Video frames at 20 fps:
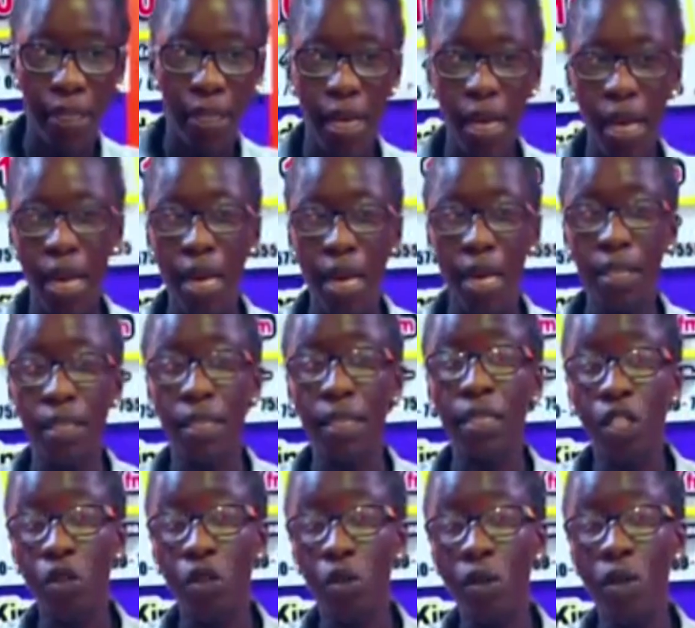And
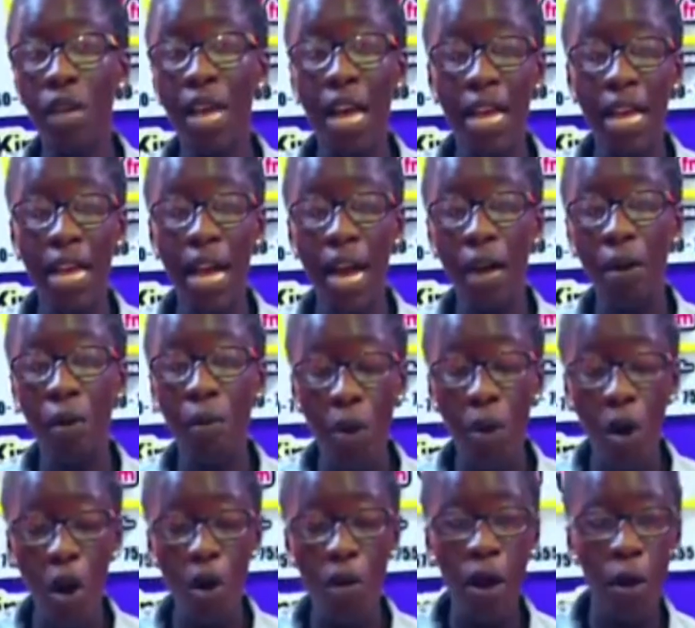two, ya,
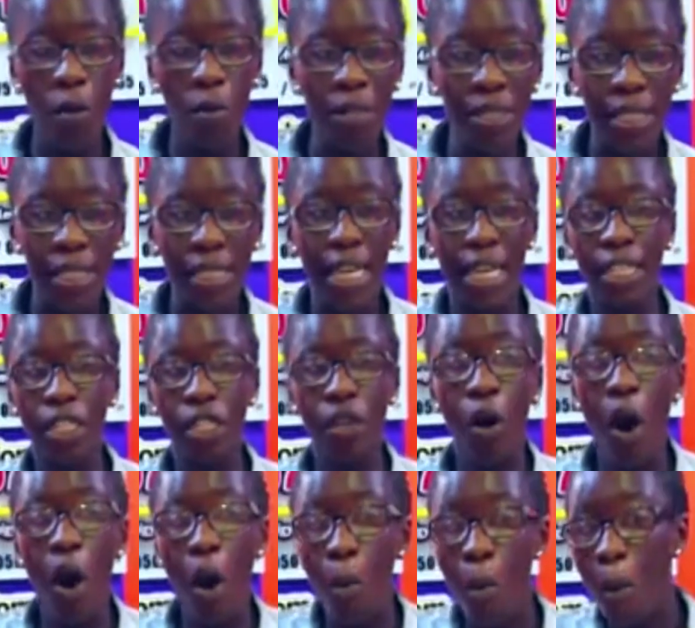born once they do a
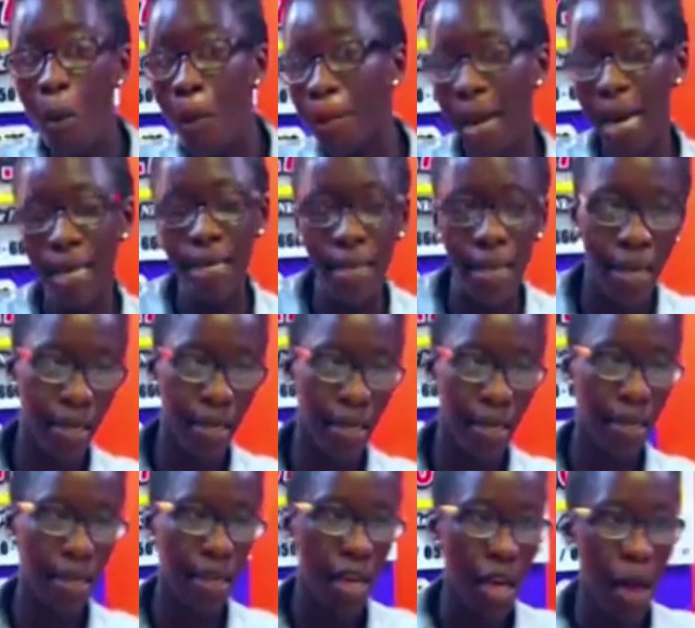moon by ye.
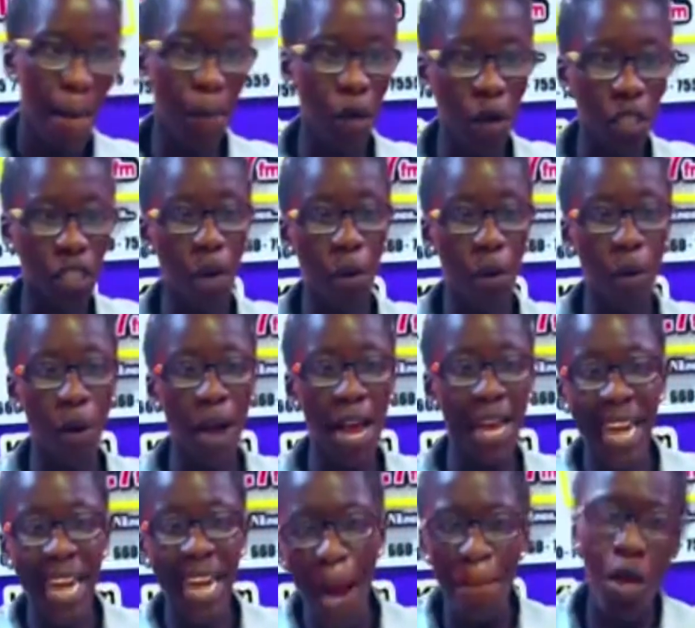Because they were
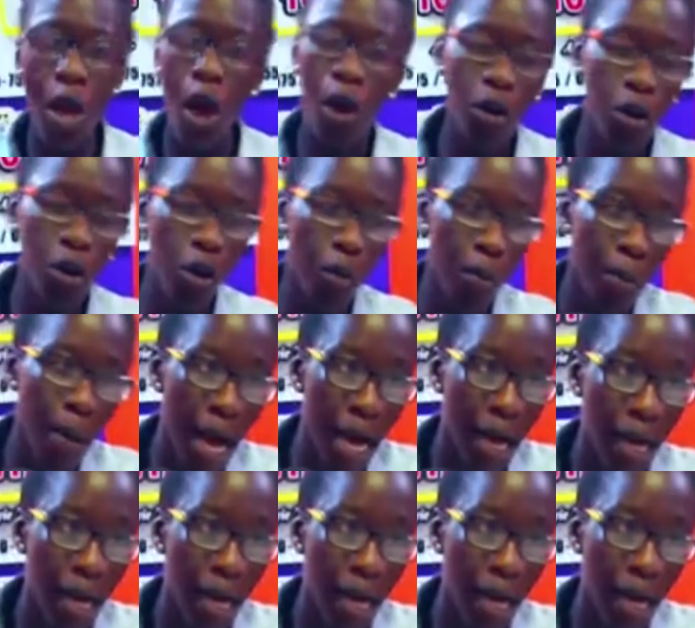Nam beer on a man.